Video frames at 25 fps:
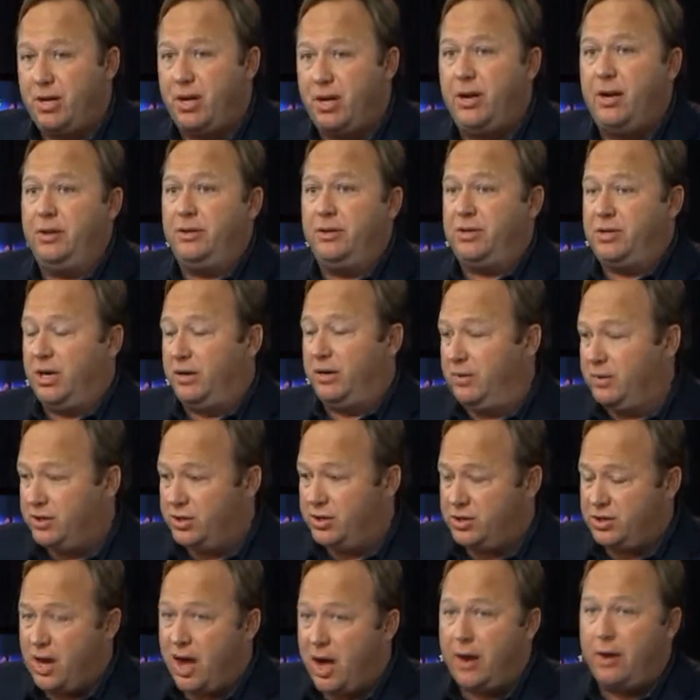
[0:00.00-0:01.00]
in and say, this
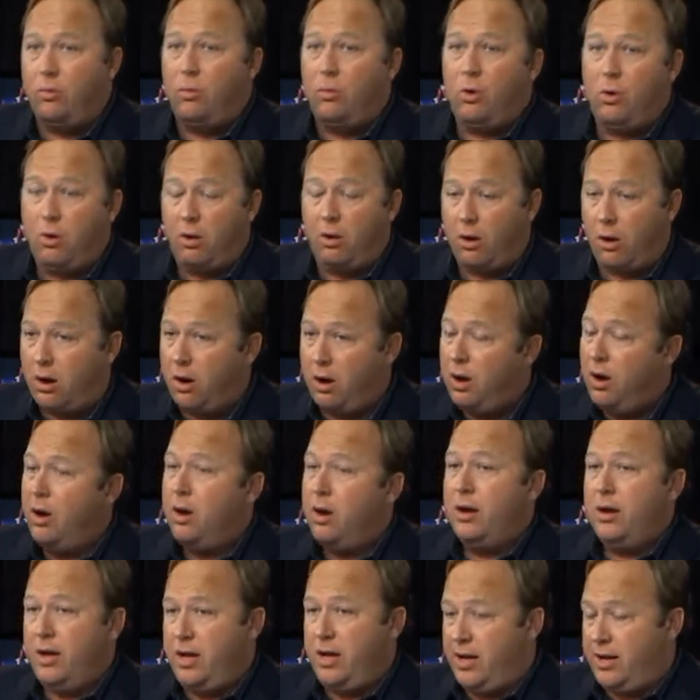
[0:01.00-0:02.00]
is not a war.
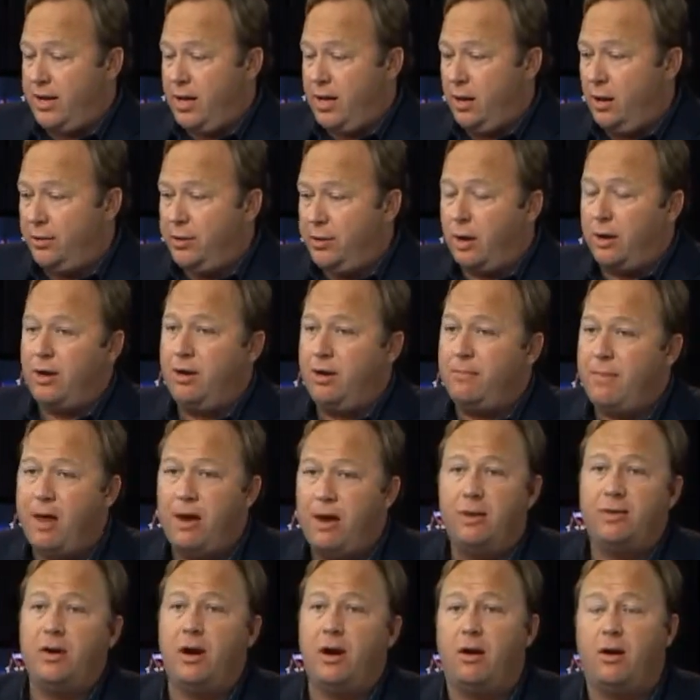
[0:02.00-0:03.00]
He killed our
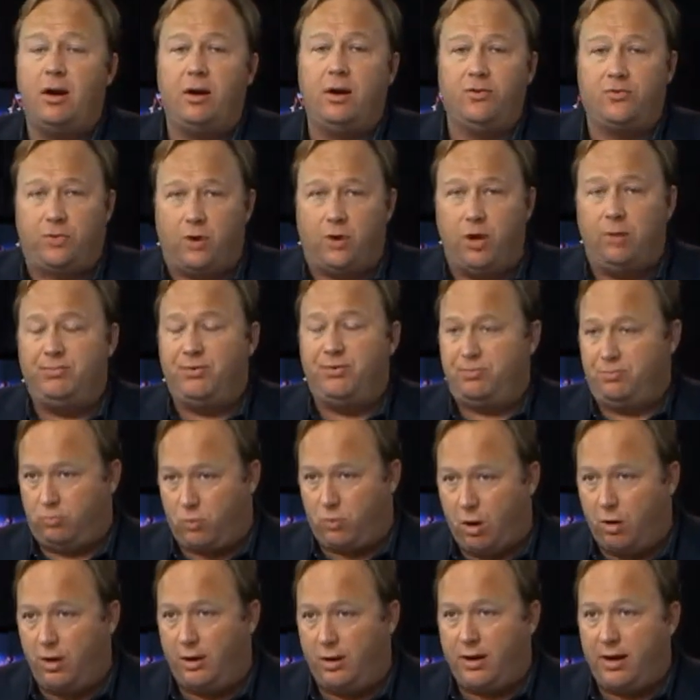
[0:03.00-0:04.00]
humanitarian troops
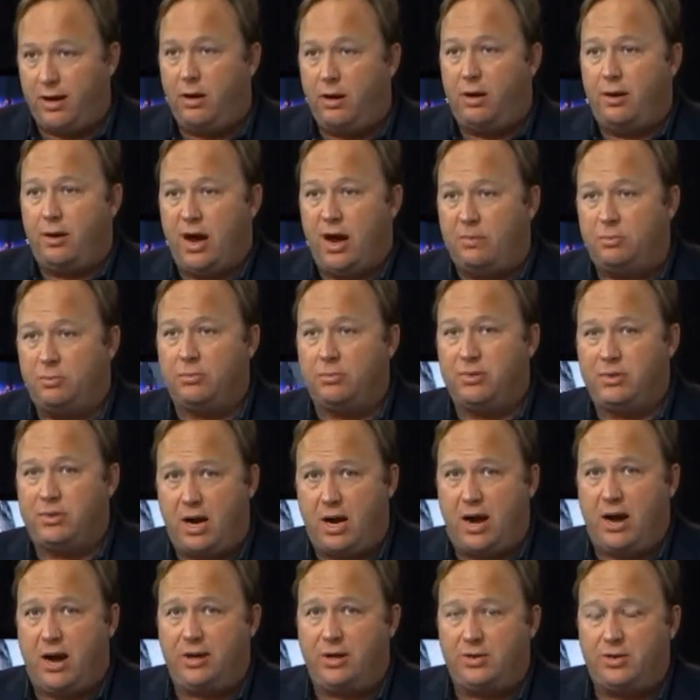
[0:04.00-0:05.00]
rolling in on Abrams
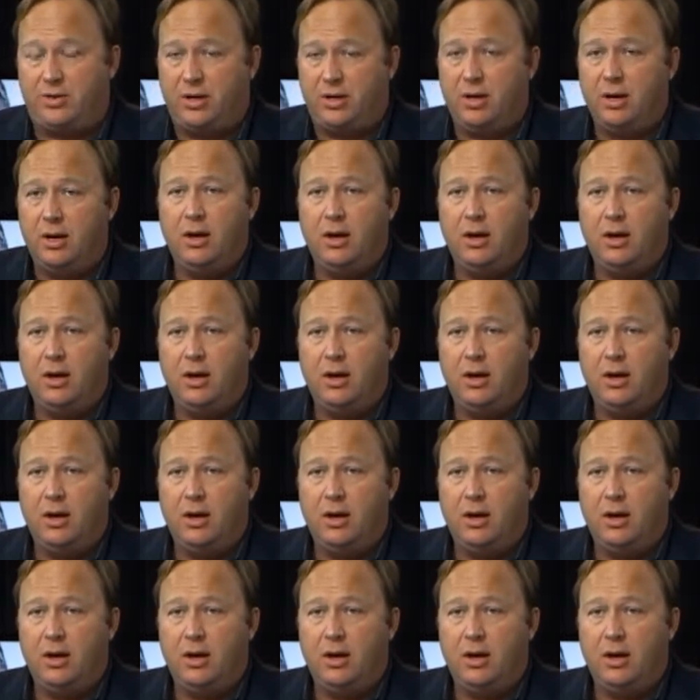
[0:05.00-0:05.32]
tanks.